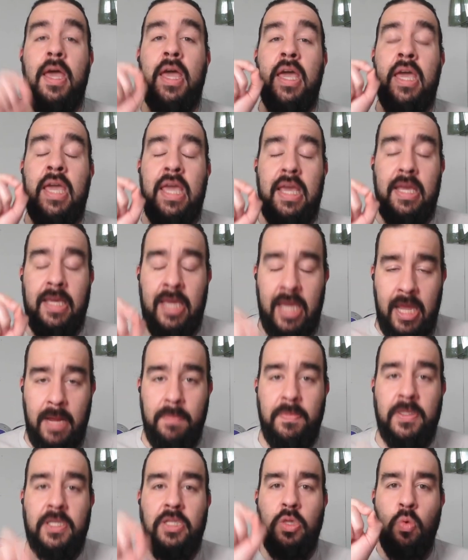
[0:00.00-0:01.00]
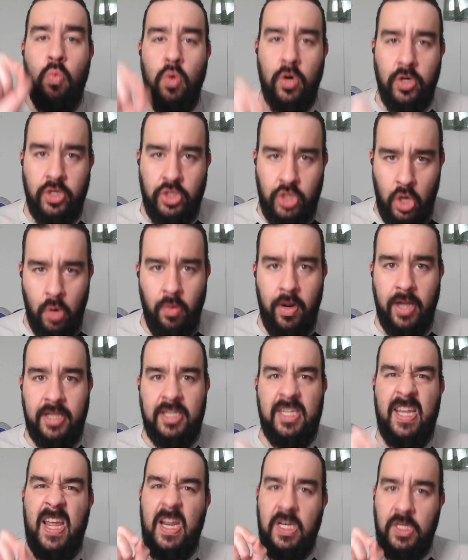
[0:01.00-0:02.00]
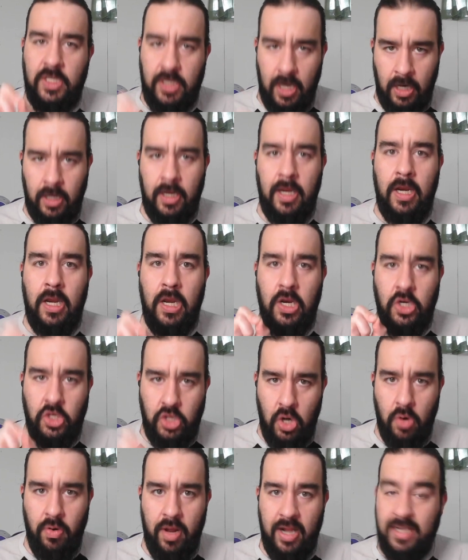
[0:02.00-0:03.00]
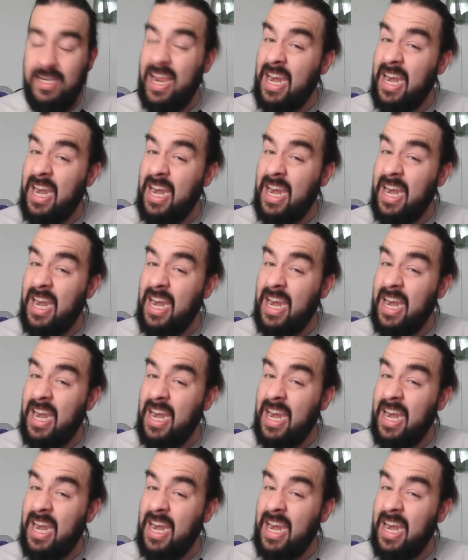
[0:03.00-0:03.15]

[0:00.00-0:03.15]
He keeps the word donuts in Dunkin' Donuts,